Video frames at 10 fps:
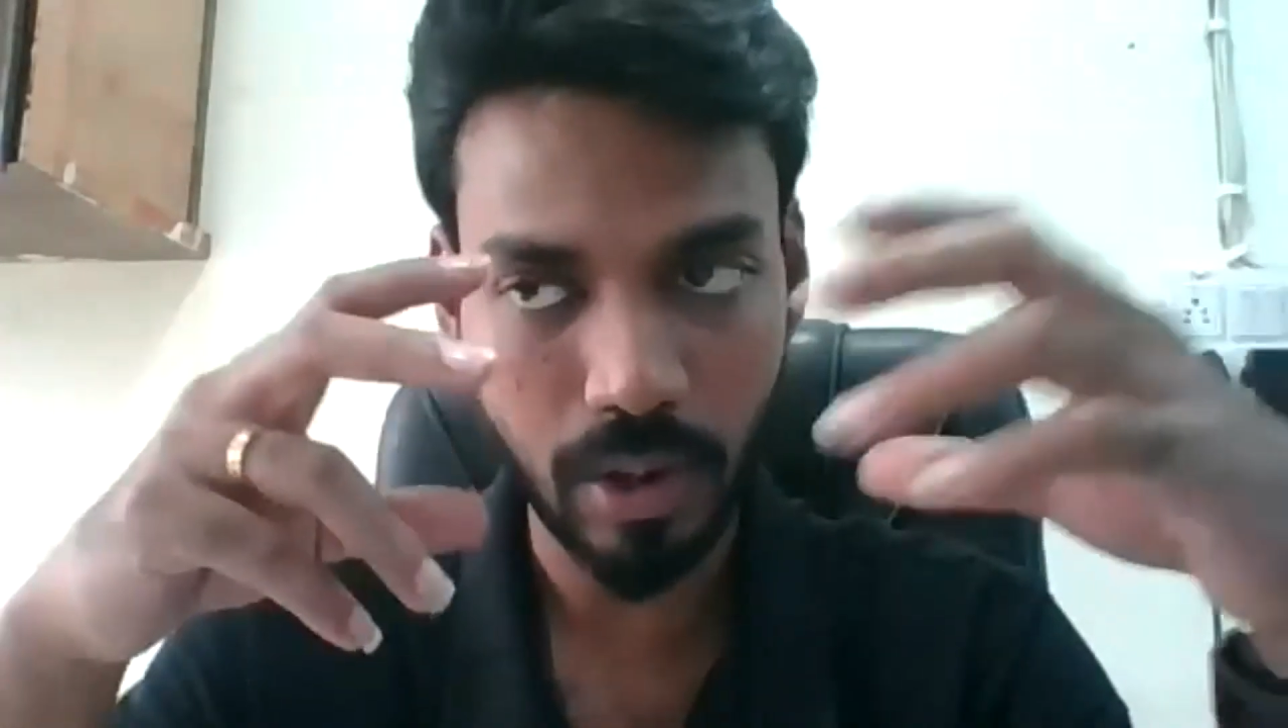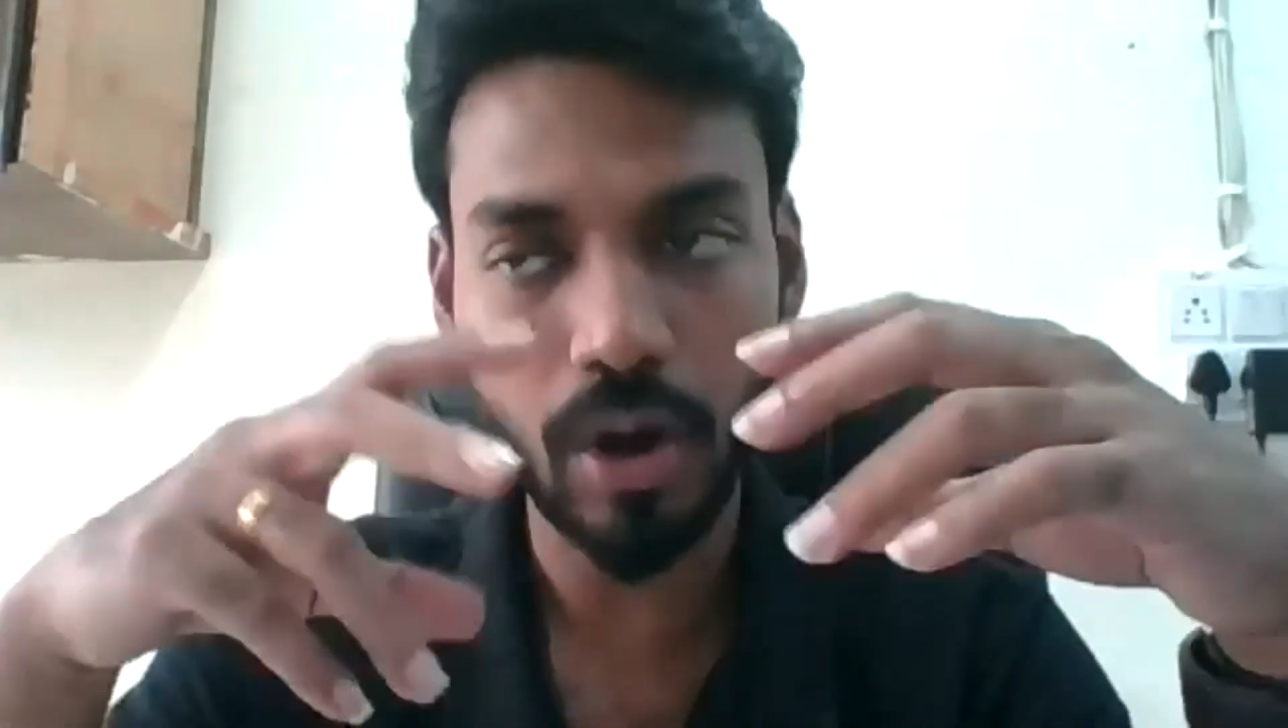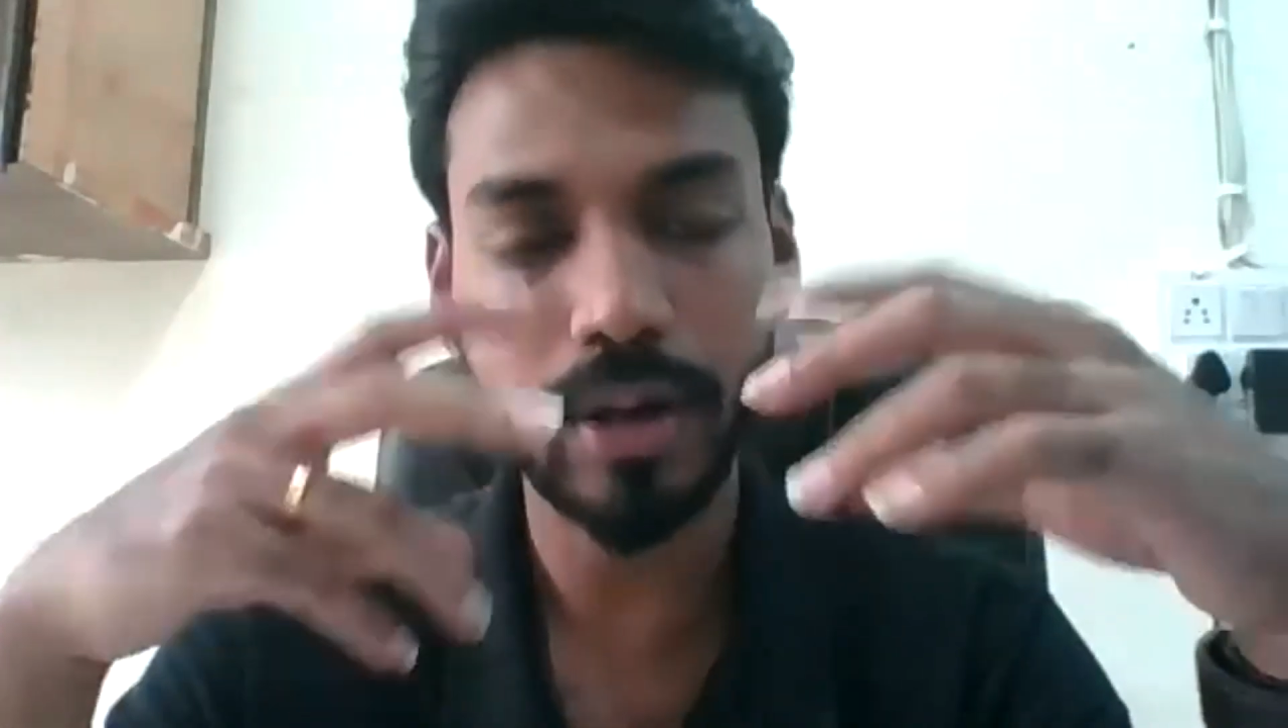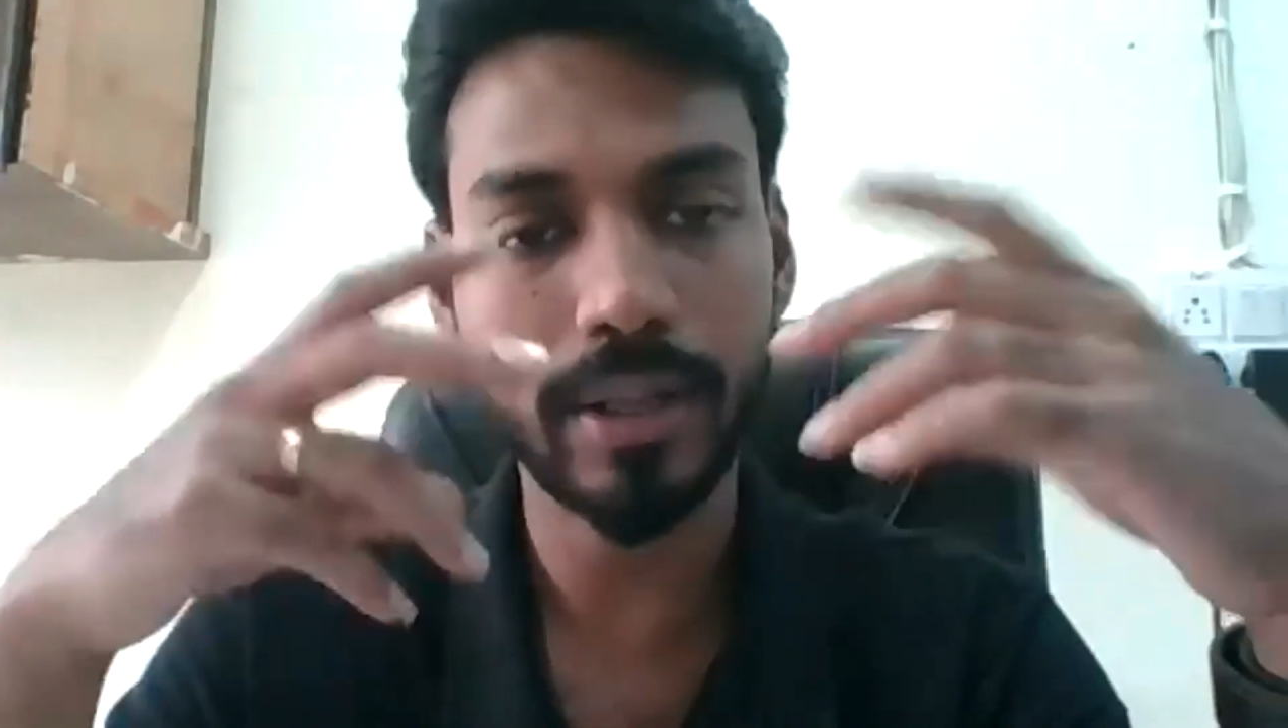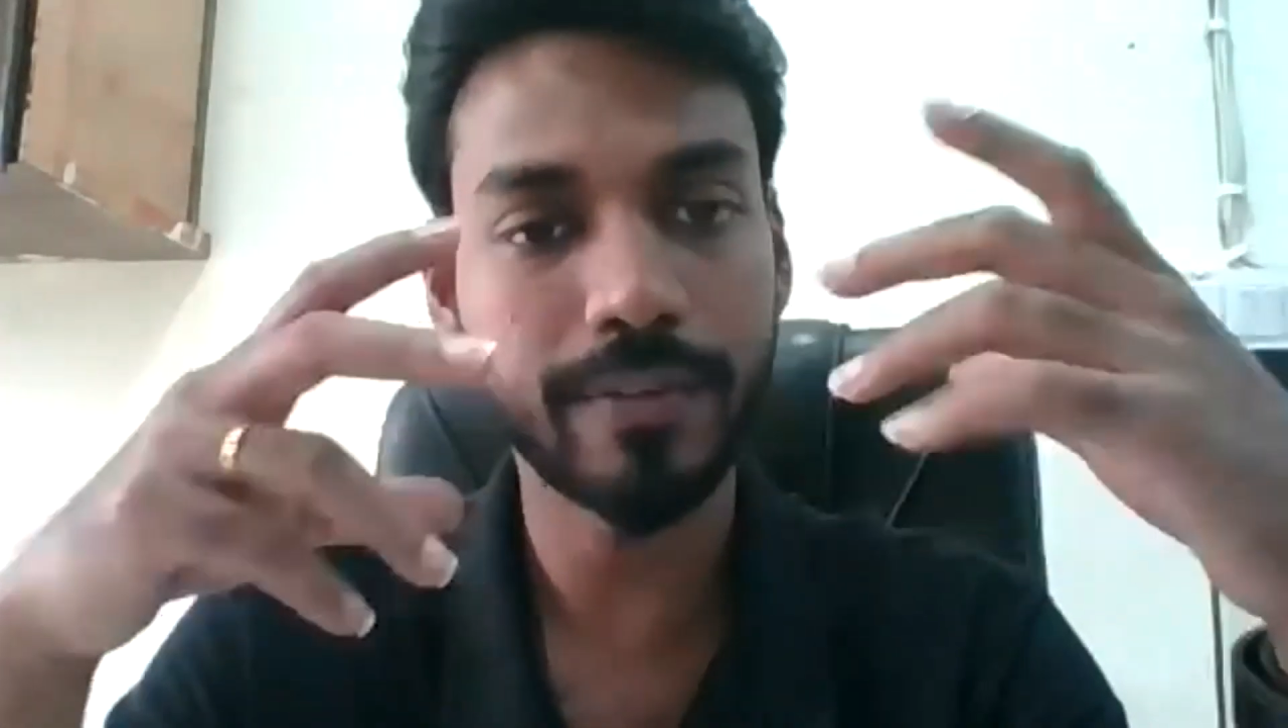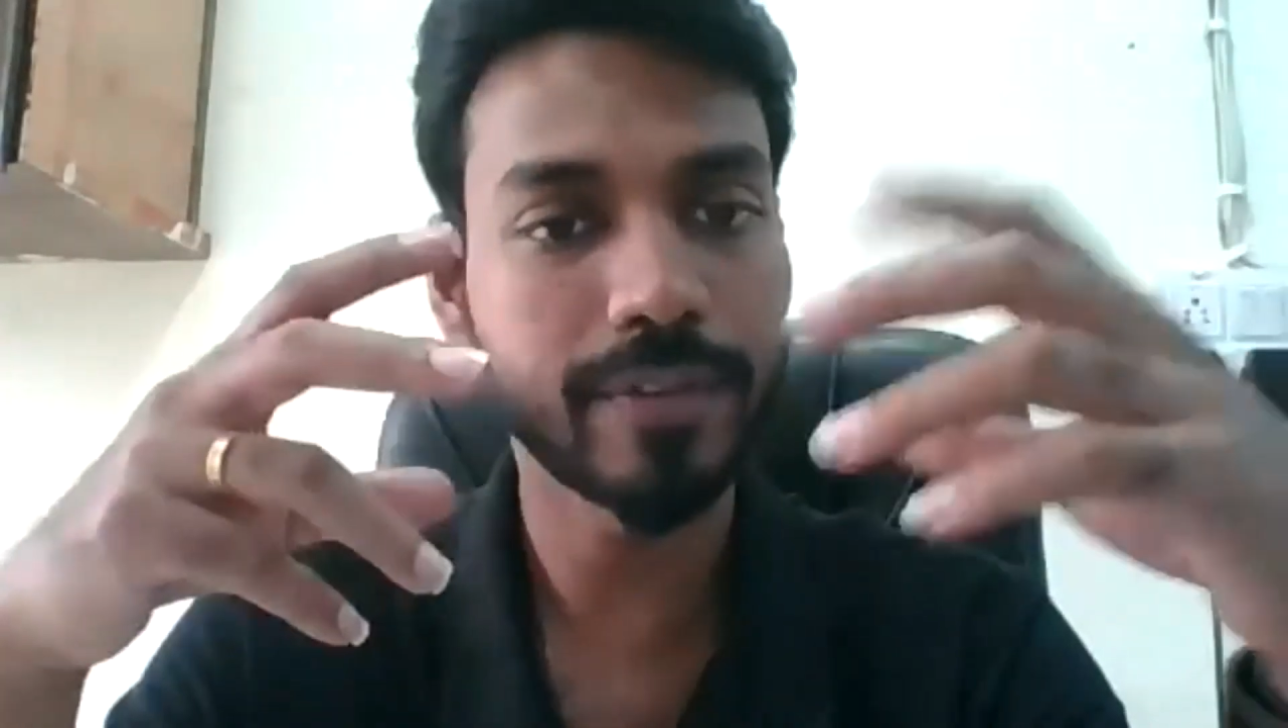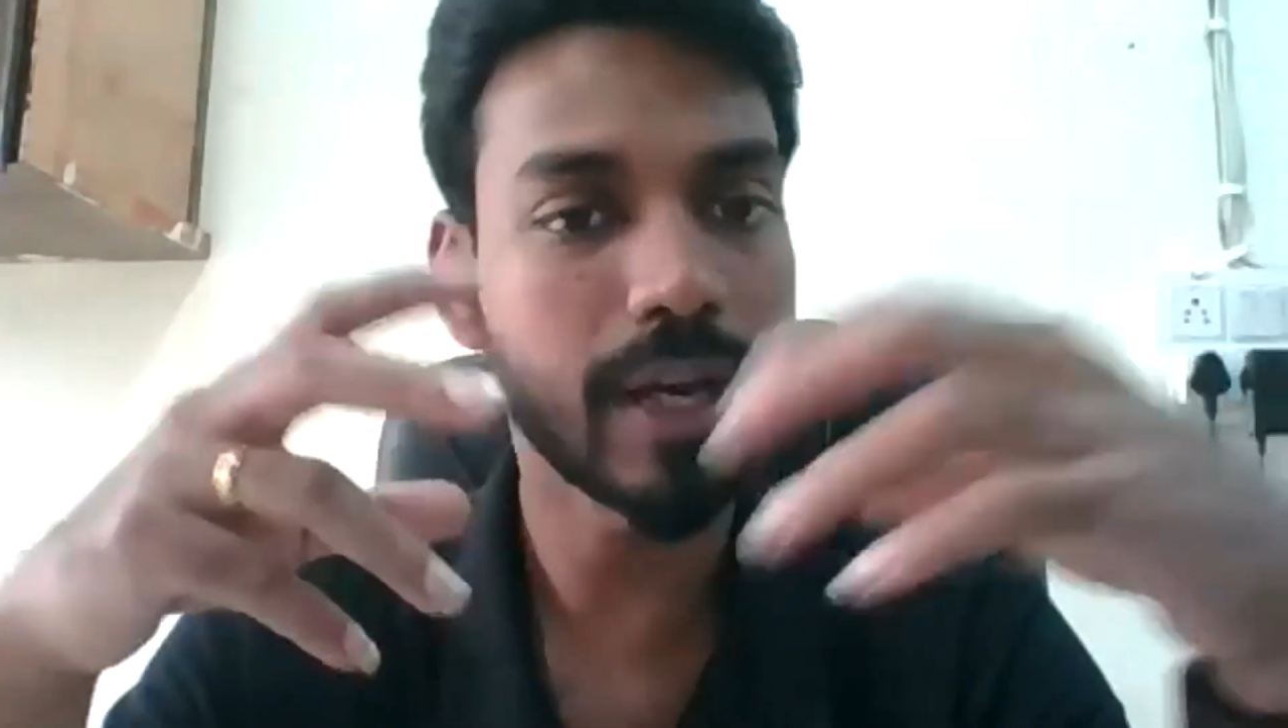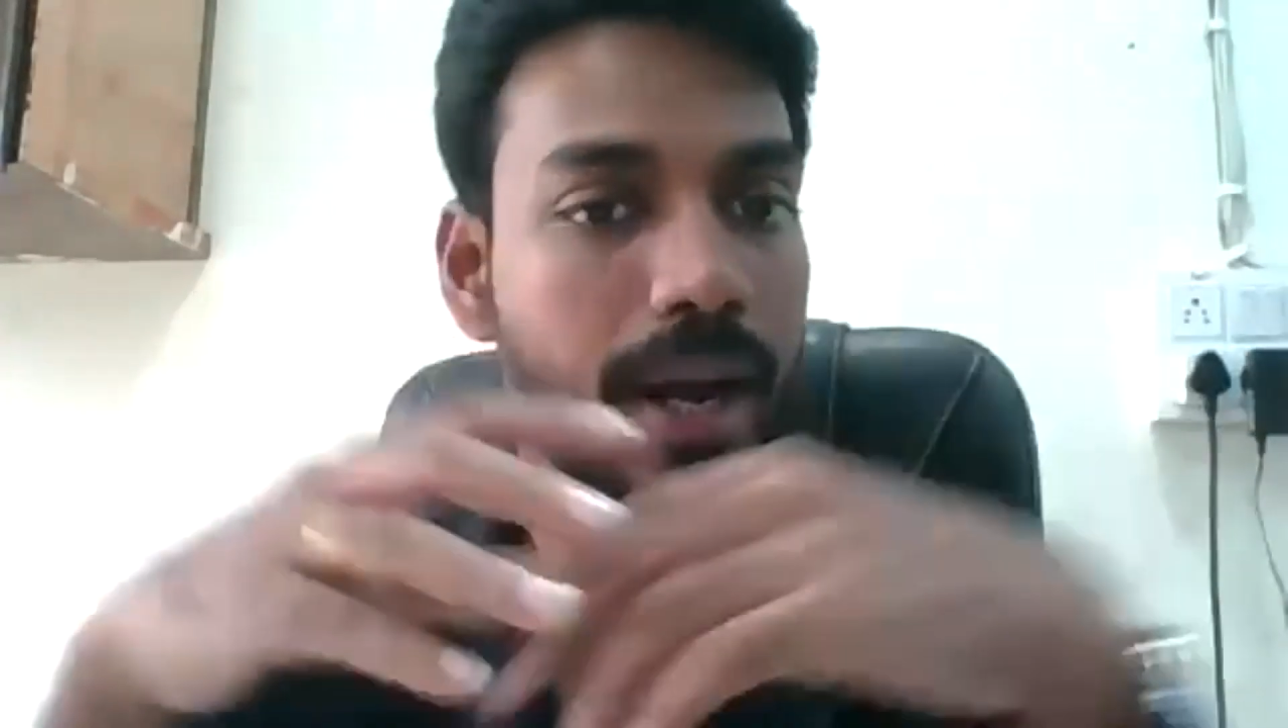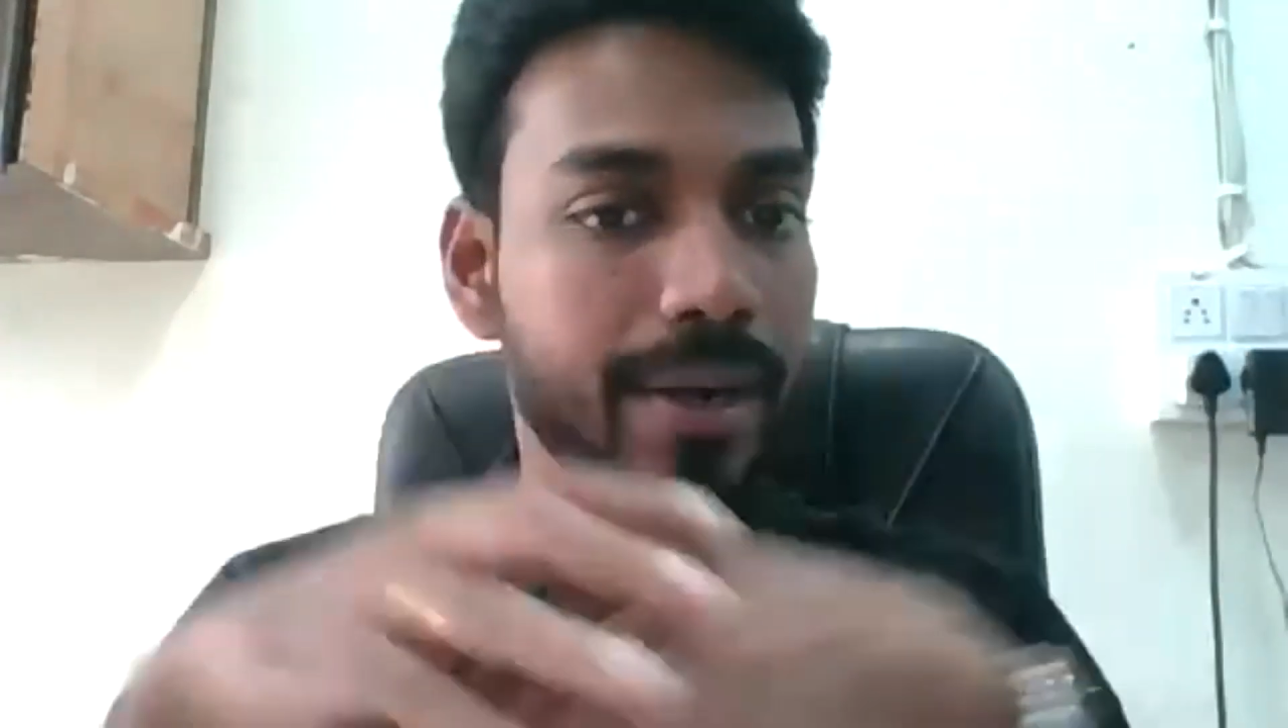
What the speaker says: or if the